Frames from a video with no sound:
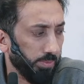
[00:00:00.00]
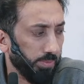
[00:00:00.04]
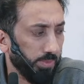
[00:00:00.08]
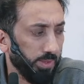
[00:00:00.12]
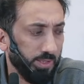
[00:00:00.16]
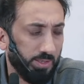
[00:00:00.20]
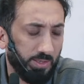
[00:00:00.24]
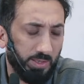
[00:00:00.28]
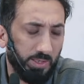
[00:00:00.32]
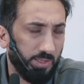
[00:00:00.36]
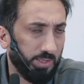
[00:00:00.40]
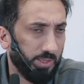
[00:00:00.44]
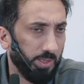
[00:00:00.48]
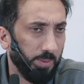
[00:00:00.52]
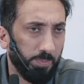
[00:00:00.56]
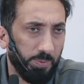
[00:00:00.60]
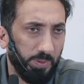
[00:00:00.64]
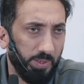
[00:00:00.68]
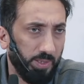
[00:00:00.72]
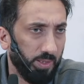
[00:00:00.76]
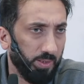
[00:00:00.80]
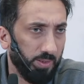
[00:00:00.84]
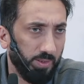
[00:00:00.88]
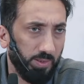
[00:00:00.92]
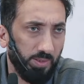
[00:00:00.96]
It's just
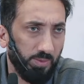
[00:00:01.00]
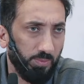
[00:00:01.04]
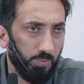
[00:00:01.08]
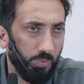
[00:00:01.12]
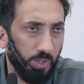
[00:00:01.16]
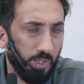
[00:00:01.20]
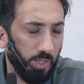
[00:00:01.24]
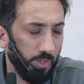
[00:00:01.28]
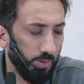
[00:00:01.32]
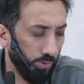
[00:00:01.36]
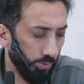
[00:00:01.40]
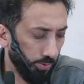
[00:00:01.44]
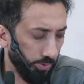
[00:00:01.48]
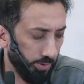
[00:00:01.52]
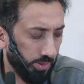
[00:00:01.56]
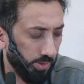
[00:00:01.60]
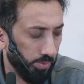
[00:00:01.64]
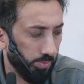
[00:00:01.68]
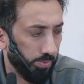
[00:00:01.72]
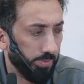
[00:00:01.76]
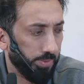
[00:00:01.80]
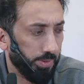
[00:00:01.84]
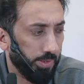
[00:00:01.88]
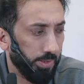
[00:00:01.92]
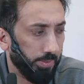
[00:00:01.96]
simply we can use
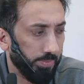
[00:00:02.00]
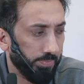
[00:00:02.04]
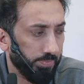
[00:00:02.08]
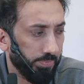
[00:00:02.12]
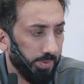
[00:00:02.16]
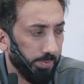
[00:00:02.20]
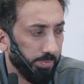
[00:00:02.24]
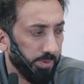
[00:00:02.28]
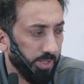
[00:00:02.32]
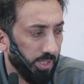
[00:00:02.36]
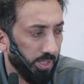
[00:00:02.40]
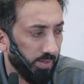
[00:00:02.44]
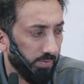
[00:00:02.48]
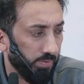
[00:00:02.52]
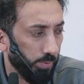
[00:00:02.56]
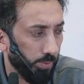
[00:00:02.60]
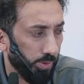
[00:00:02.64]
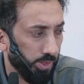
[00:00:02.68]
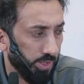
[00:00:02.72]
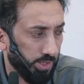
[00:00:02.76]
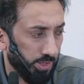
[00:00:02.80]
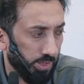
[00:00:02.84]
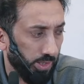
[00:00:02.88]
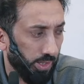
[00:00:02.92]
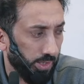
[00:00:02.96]
the meaning of the word
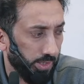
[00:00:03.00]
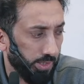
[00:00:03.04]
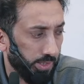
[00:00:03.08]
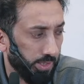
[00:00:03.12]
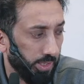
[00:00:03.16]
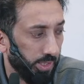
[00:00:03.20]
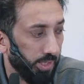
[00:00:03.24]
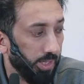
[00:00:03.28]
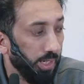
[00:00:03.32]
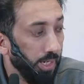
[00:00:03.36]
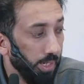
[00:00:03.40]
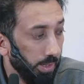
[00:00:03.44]
stars here.